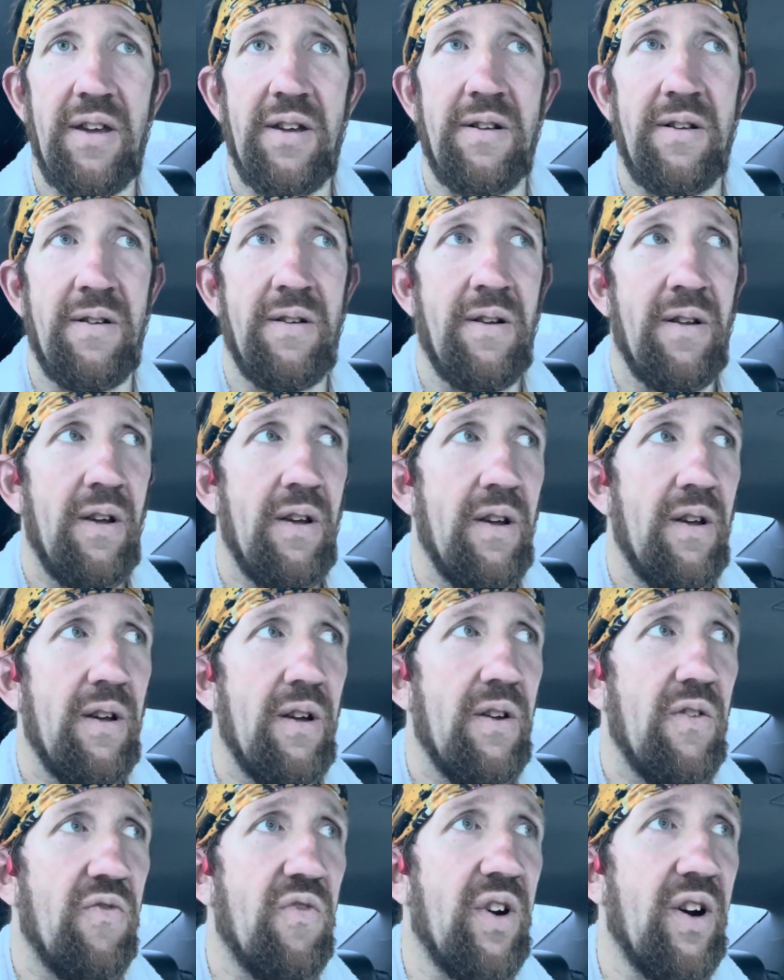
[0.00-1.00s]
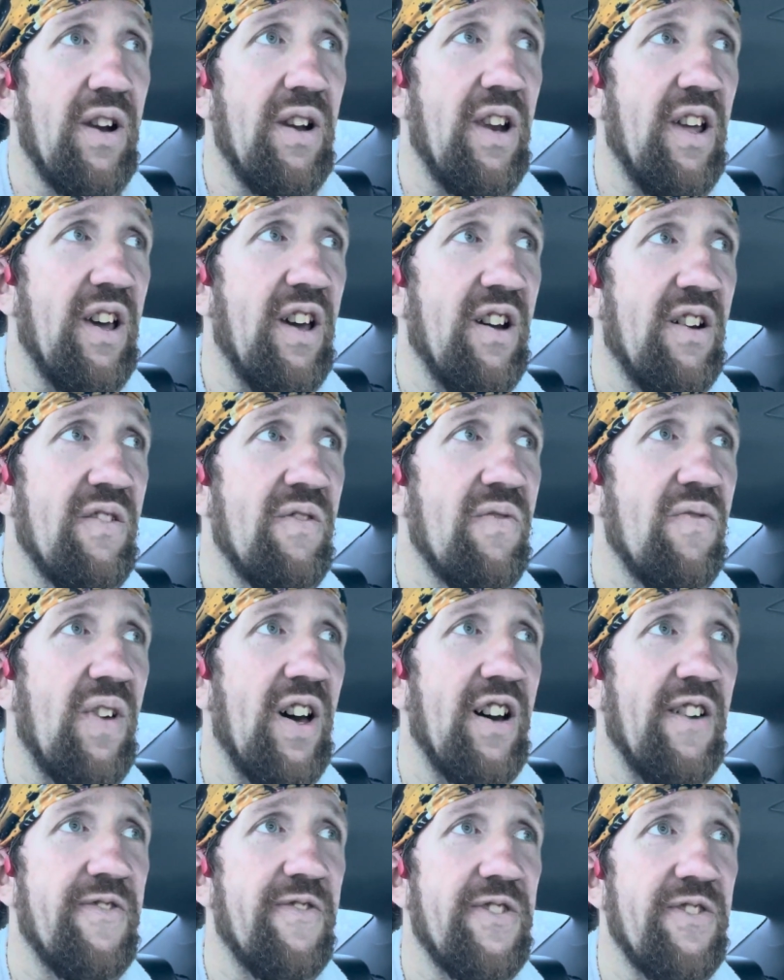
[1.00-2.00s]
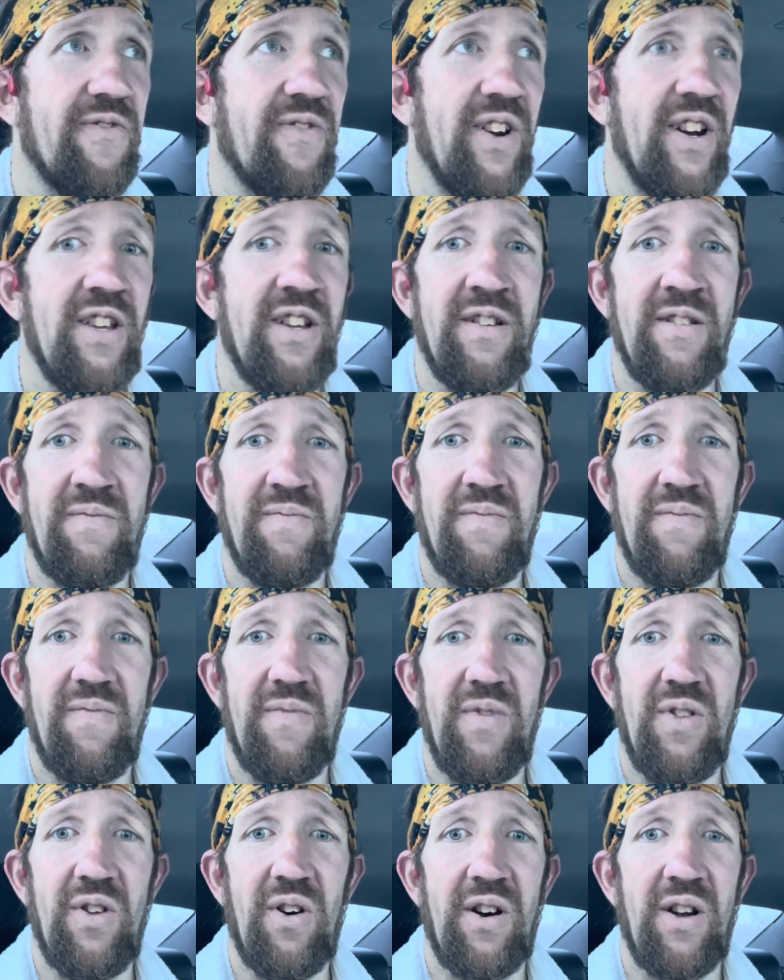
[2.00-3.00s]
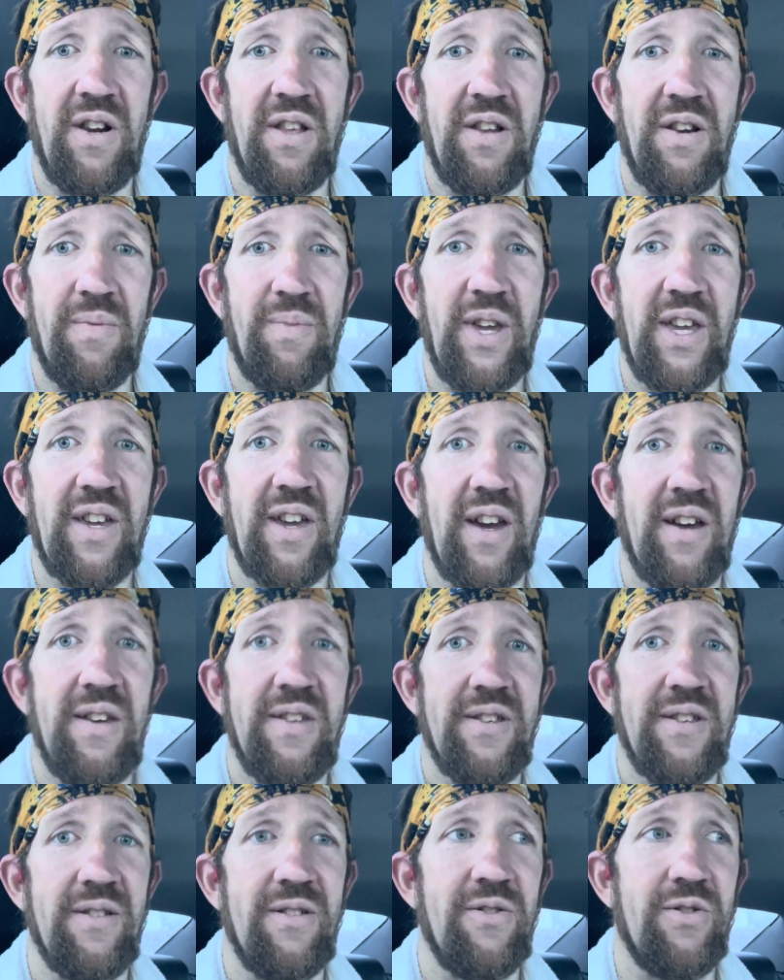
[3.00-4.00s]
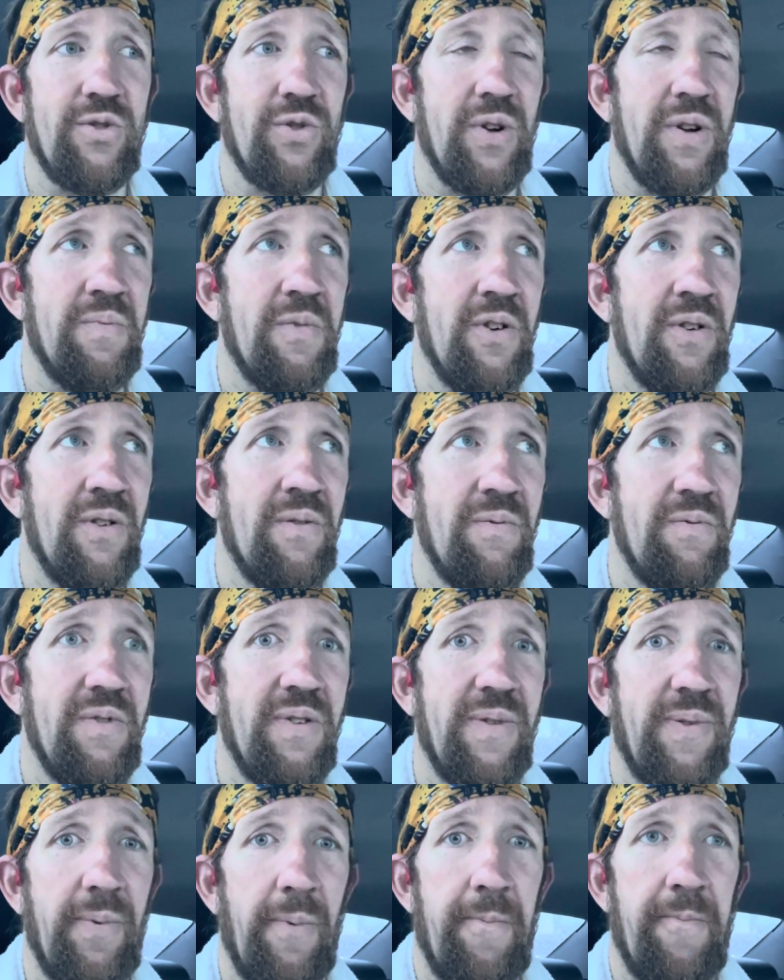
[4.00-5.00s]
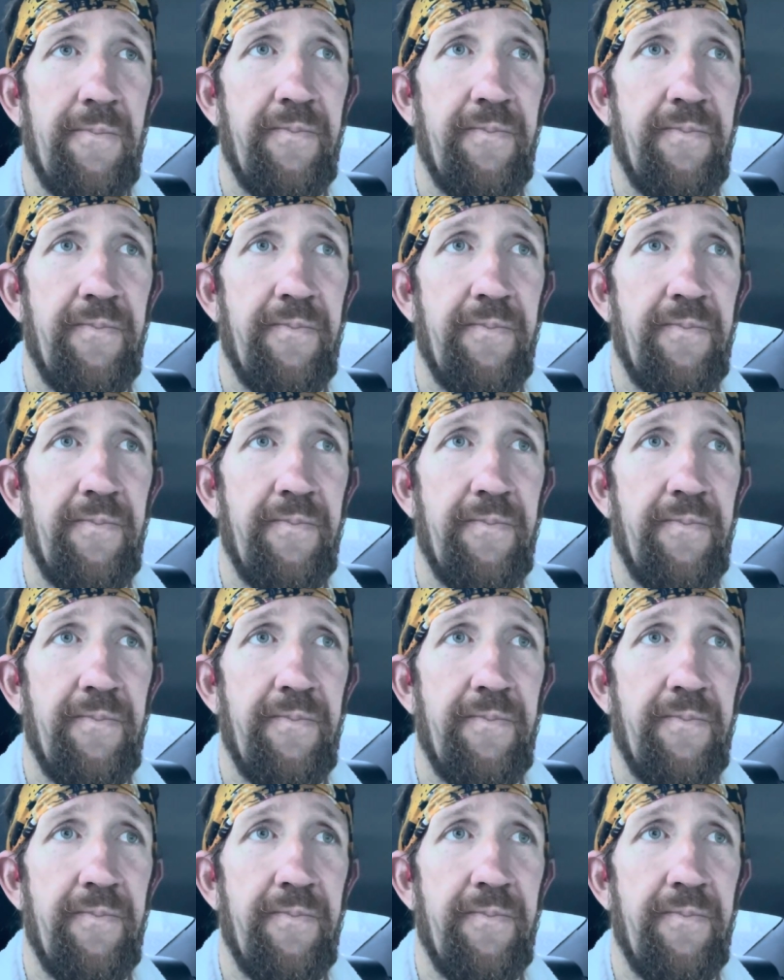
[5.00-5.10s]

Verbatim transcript: And right now, after running nine and a bit Ks on the treadmill with